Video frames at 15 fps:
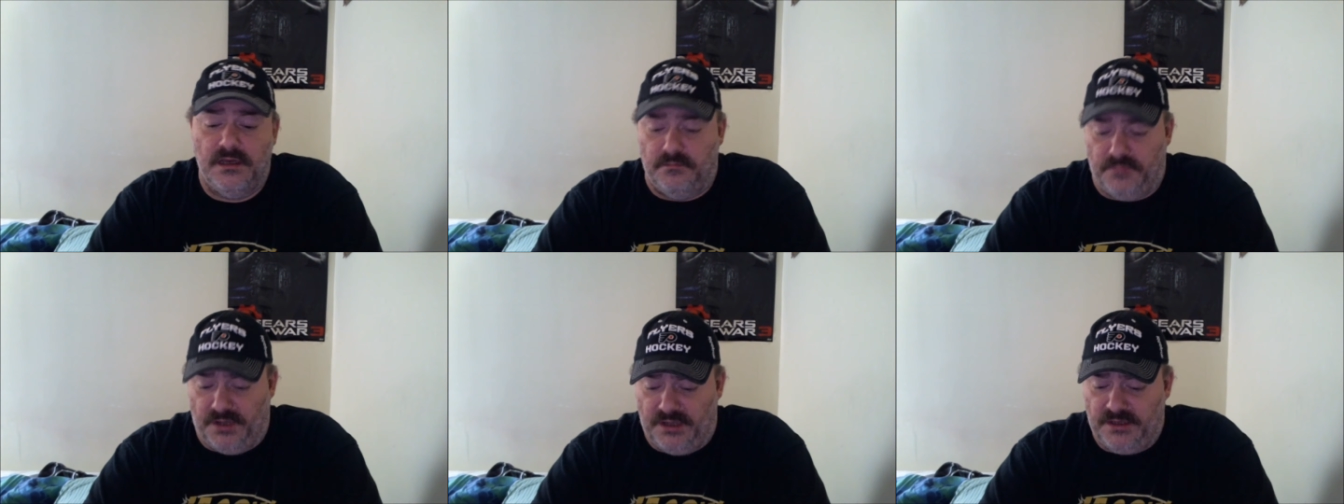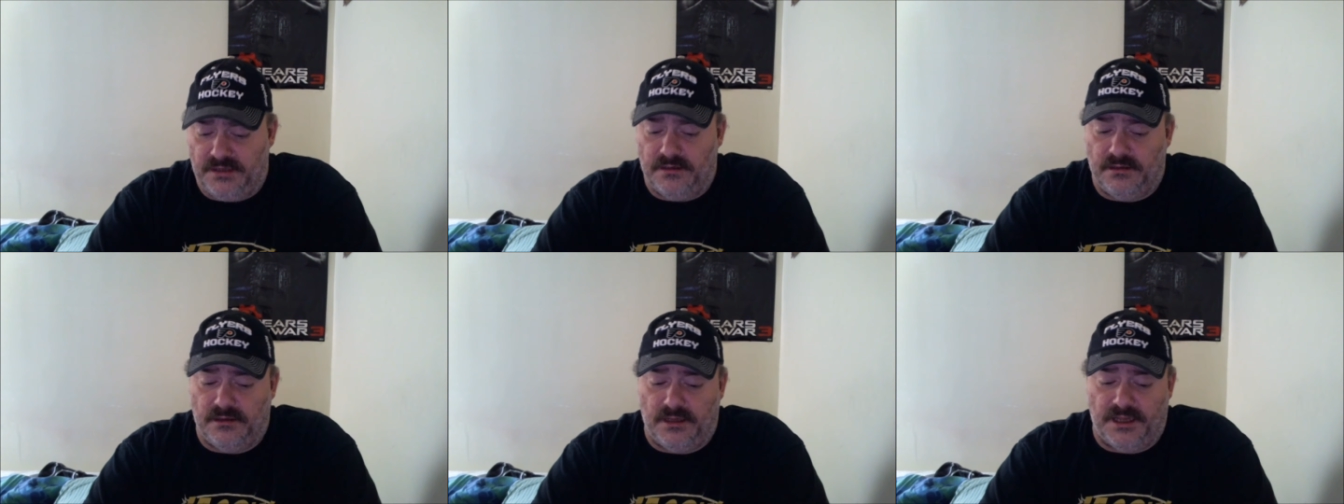
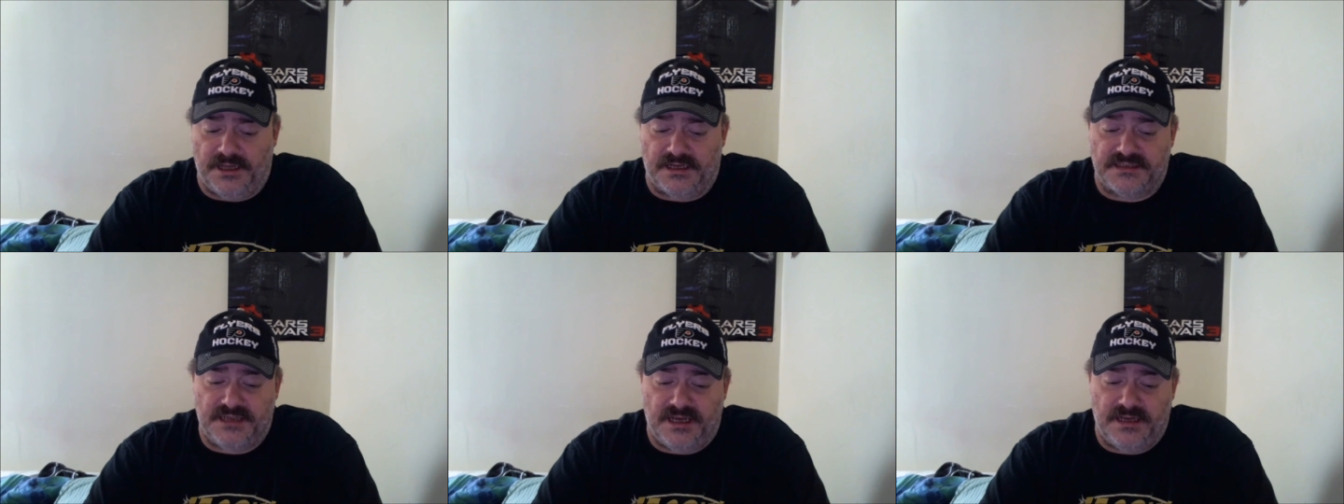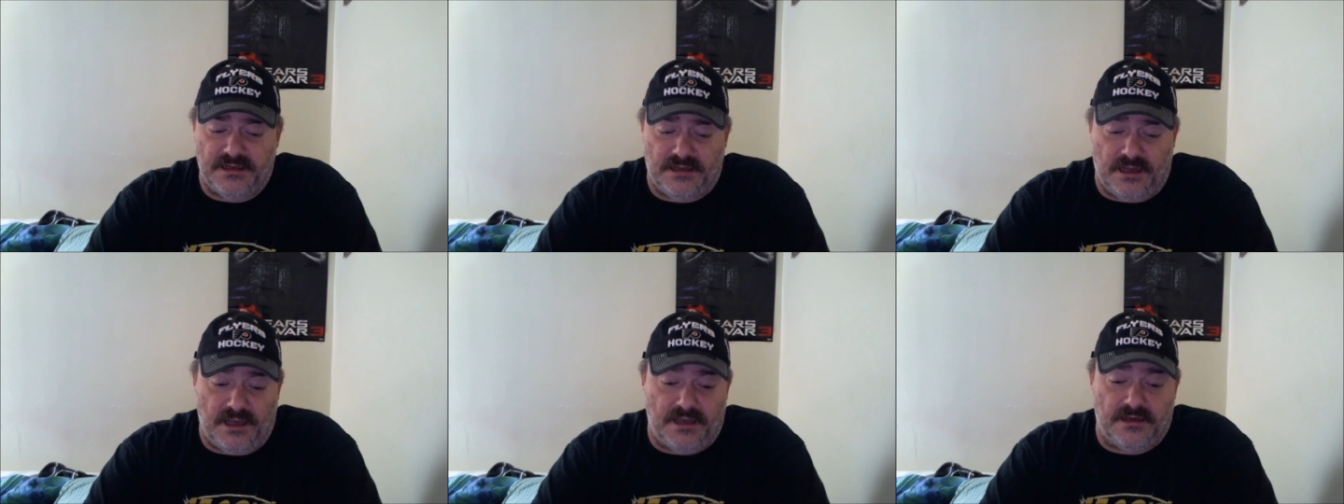But like I
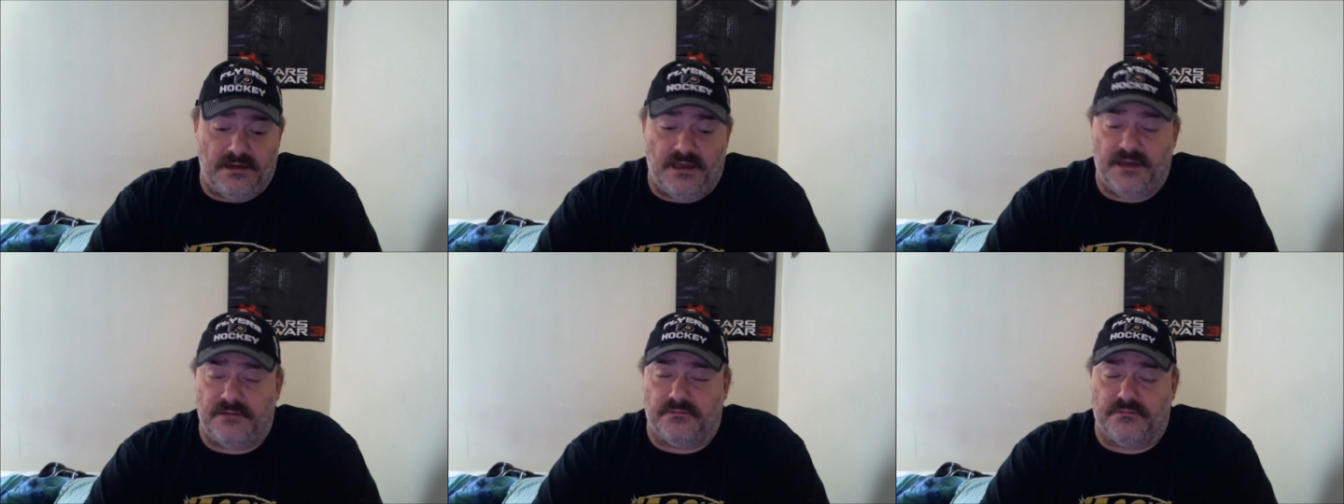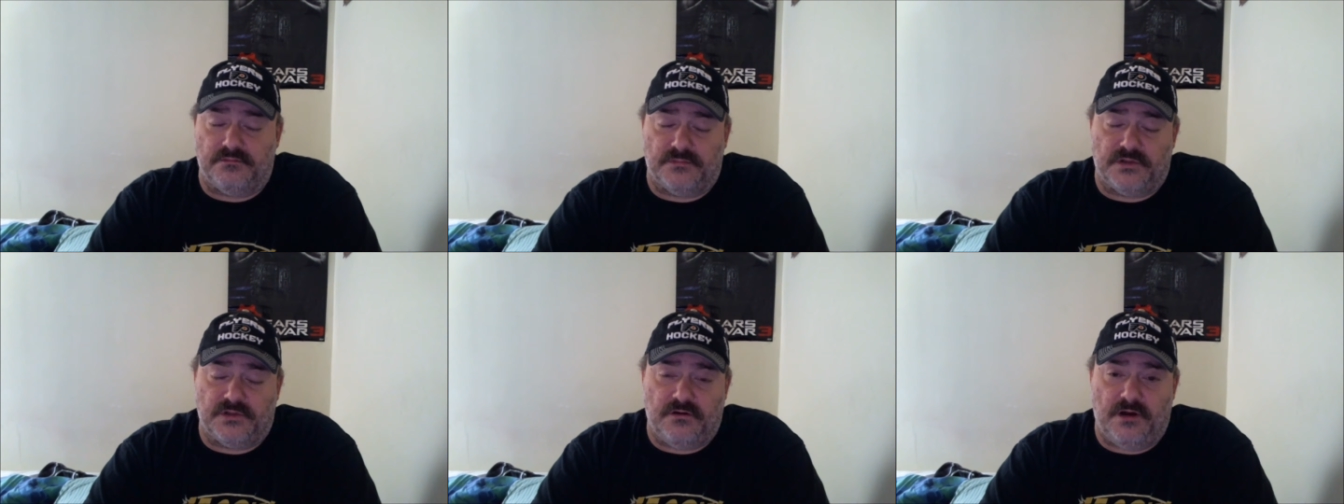said, and I
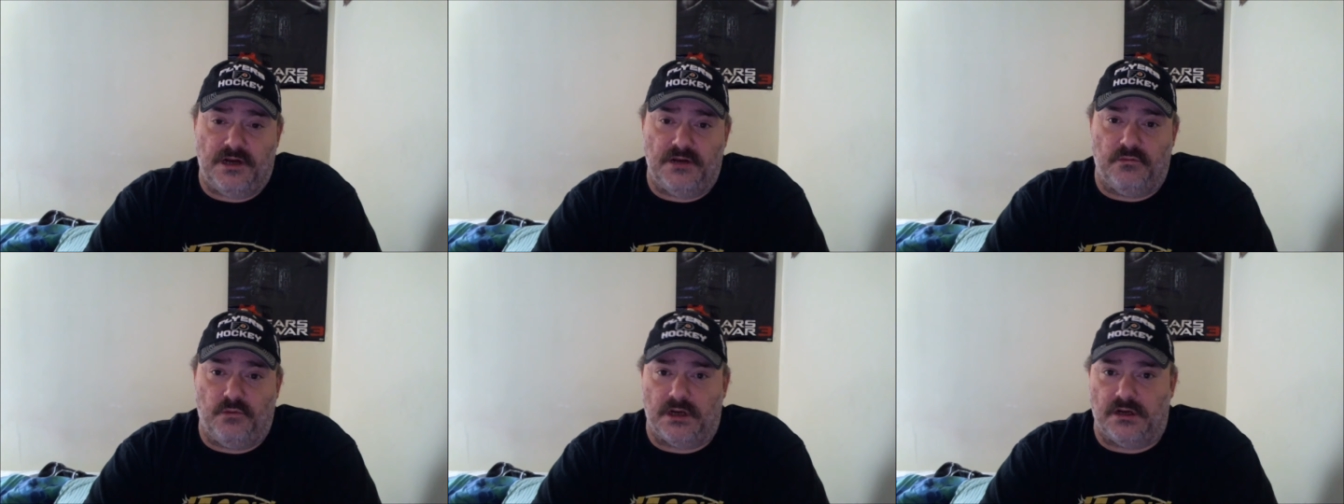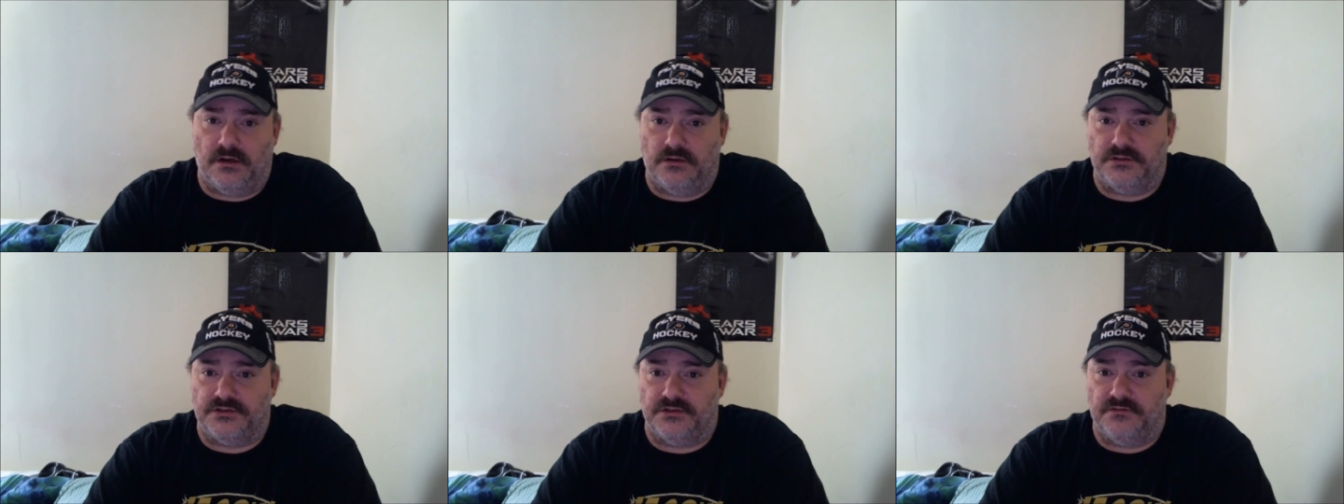credit
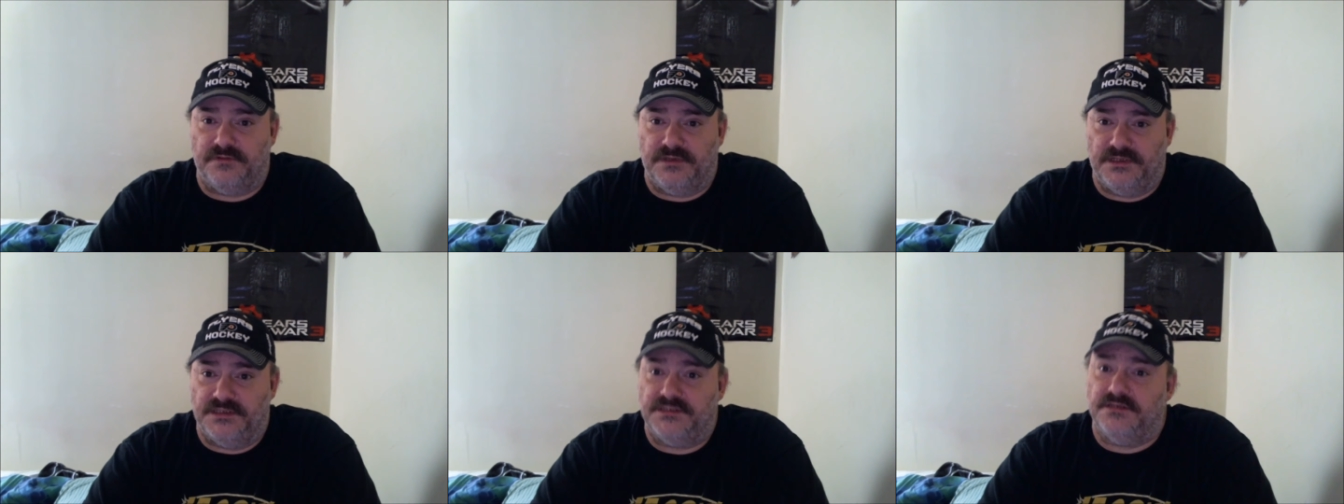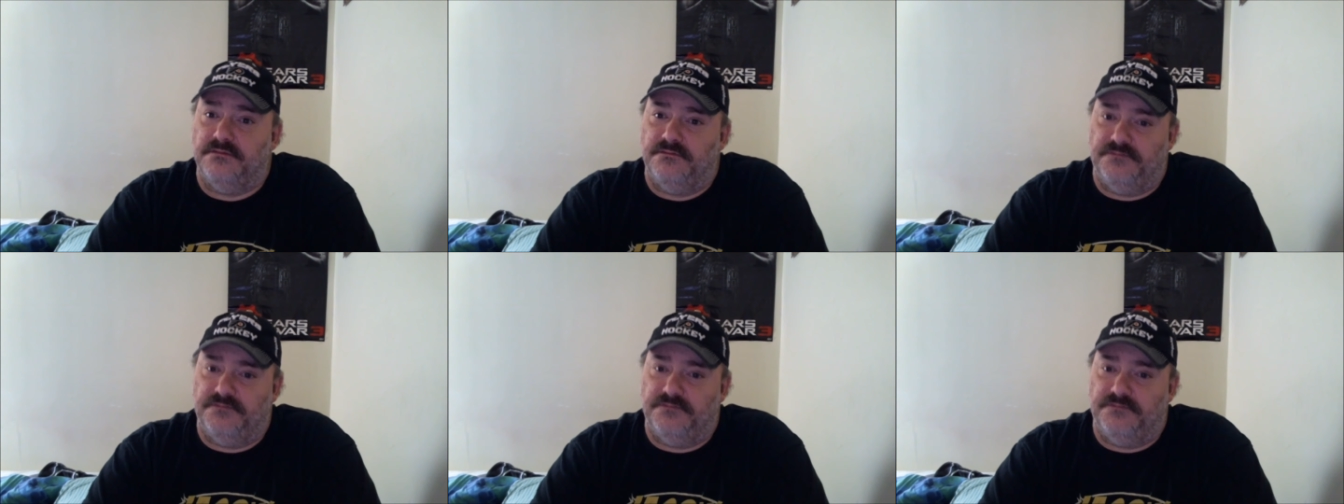WhatCulture for this.